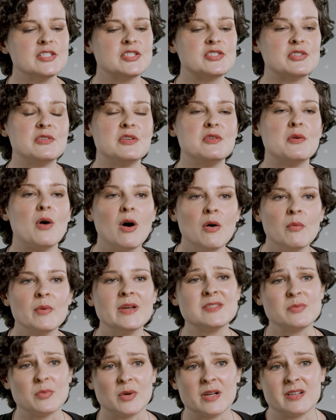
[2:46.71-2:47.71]
So you
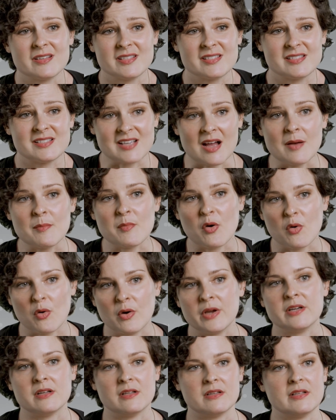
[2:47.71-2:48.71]
always want some
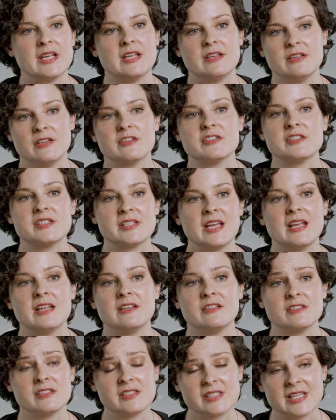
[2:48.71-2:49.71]
oil in your
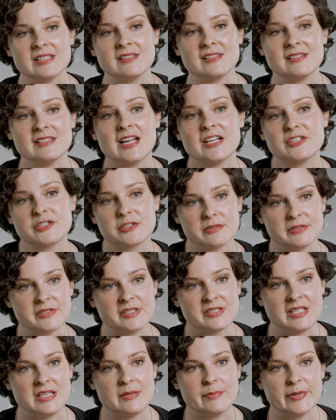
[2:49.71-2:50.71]
skin's natural
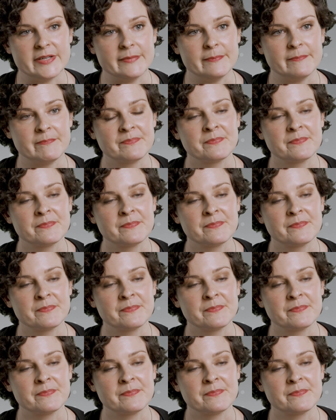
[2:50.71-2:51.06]
sebum.